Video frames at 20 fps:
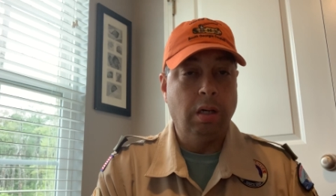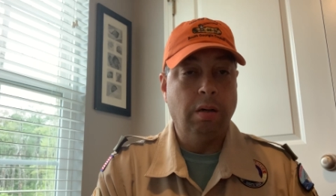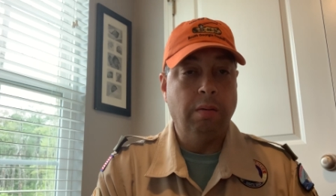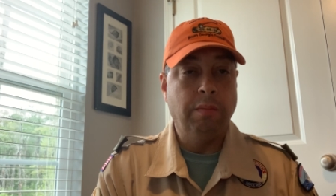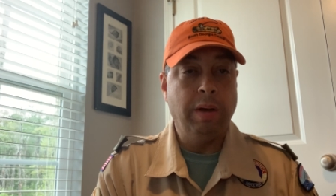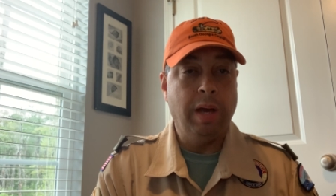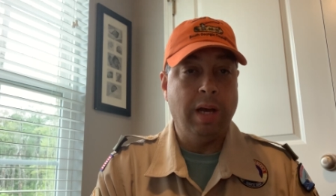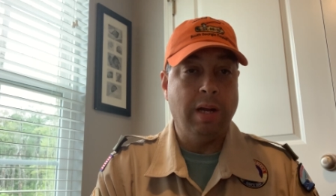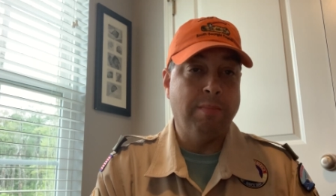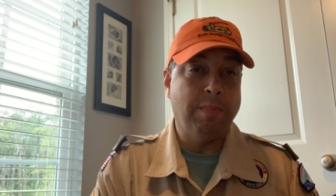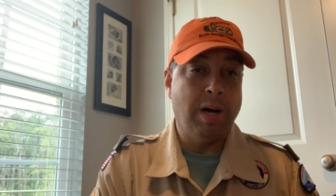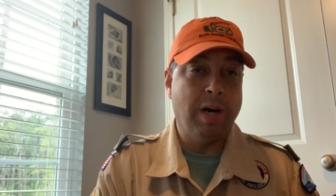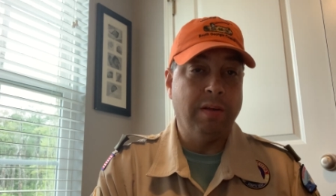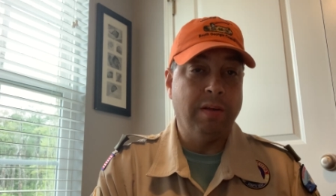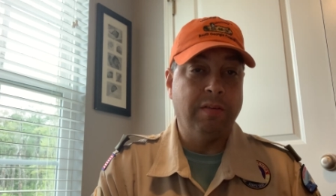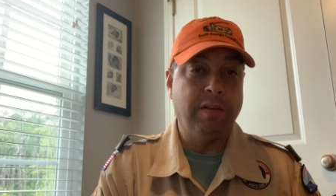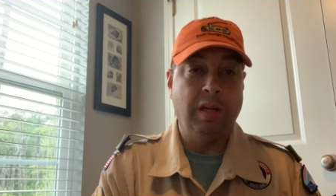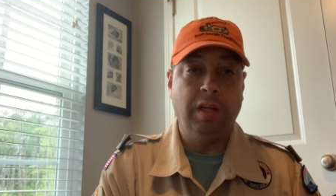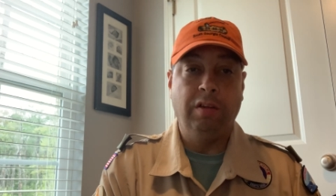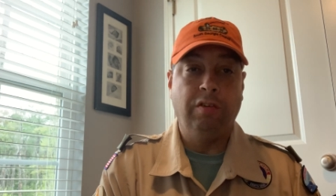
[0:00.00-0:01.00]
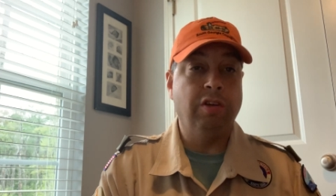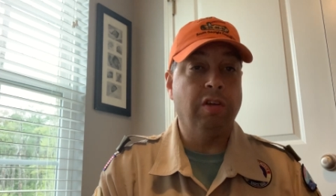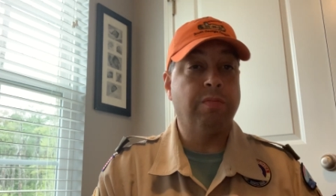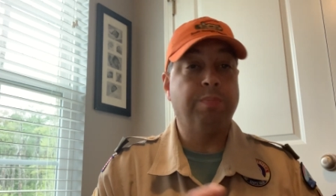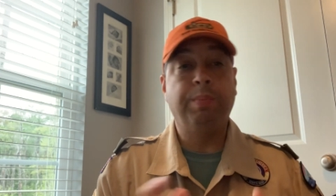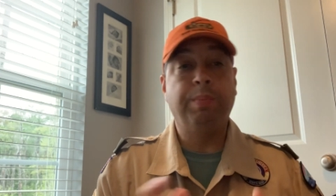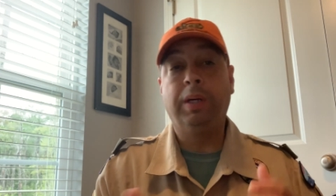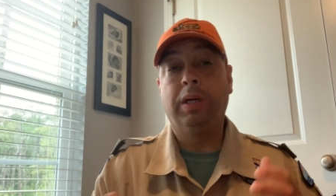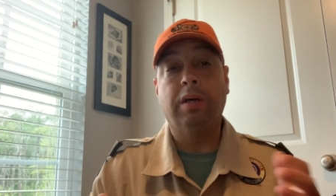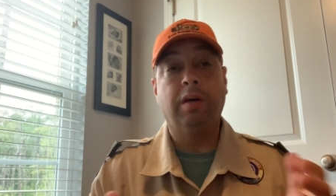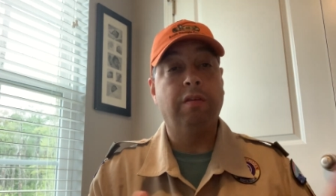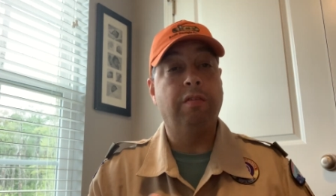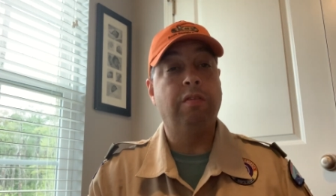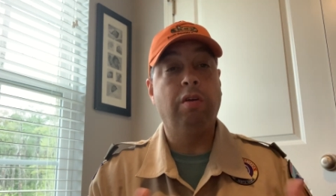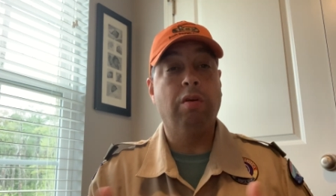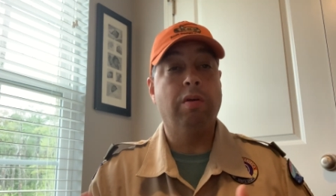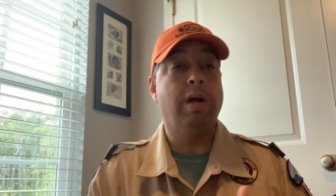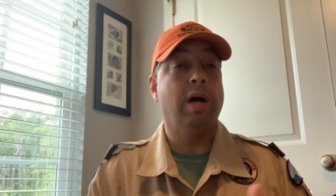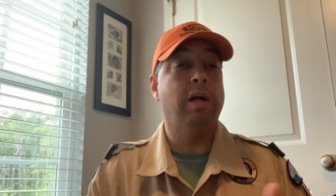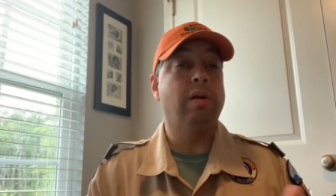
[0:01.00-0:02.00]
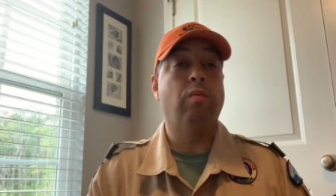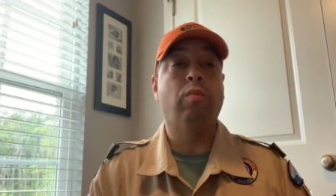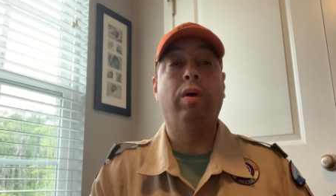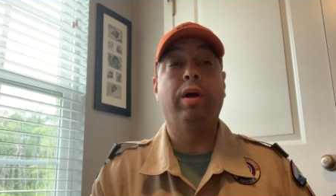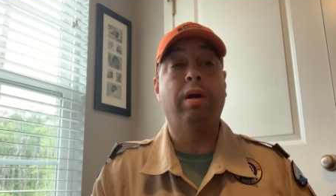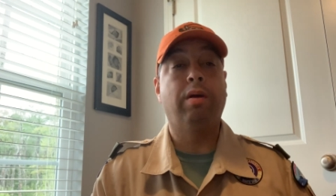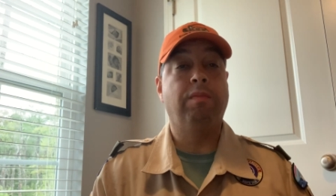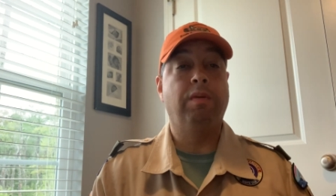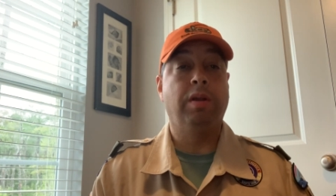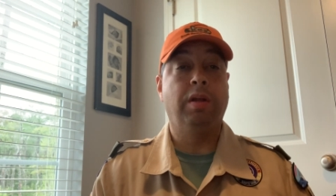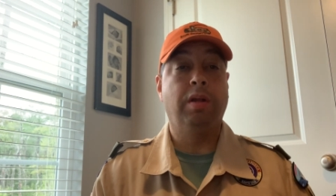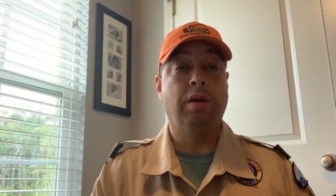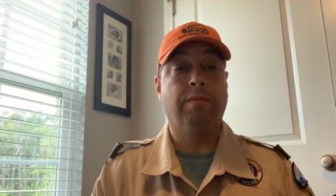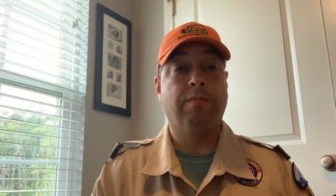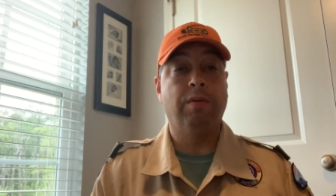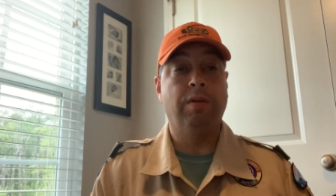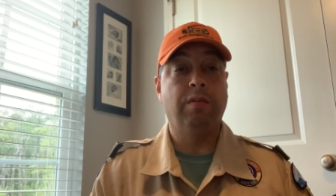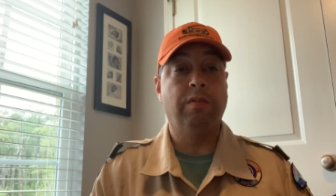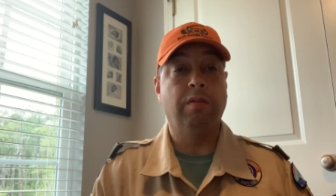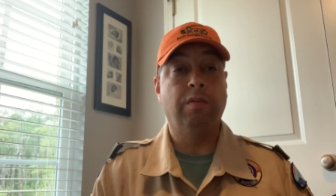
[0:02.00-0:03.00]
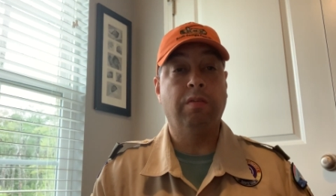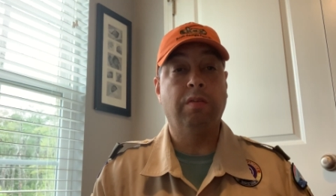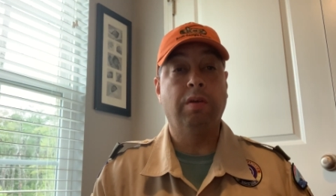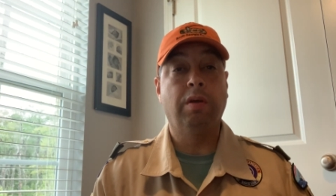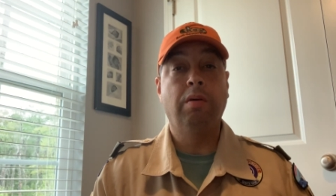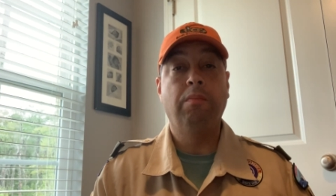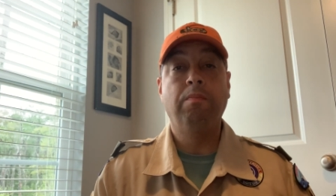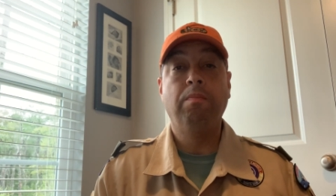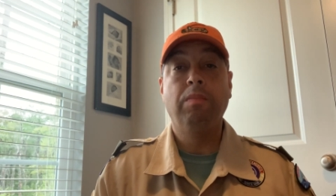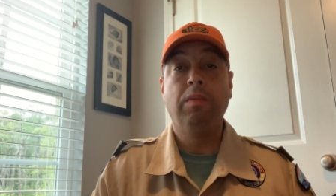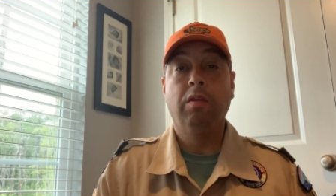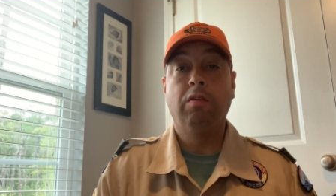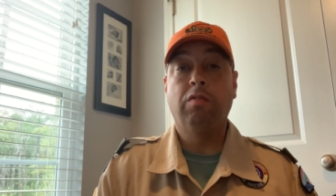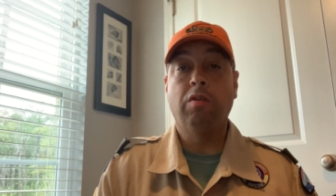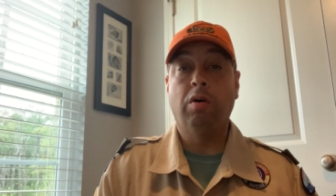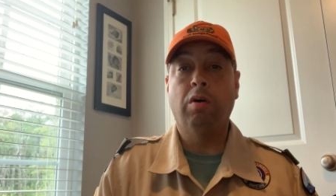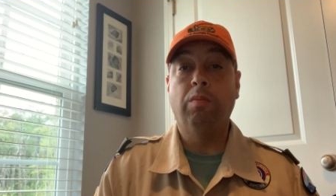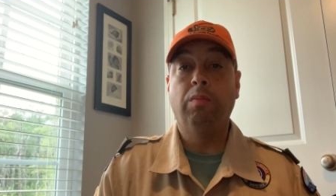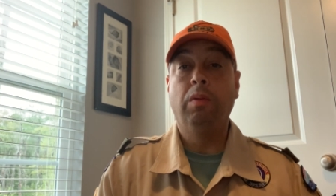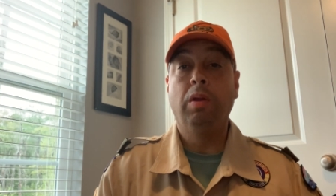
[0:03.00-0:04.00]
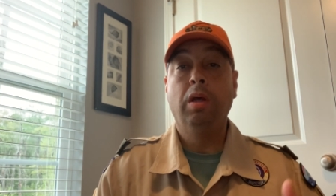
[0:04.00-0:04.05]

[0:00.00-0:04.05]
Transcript: animosity just because you're not aware of the differences. So,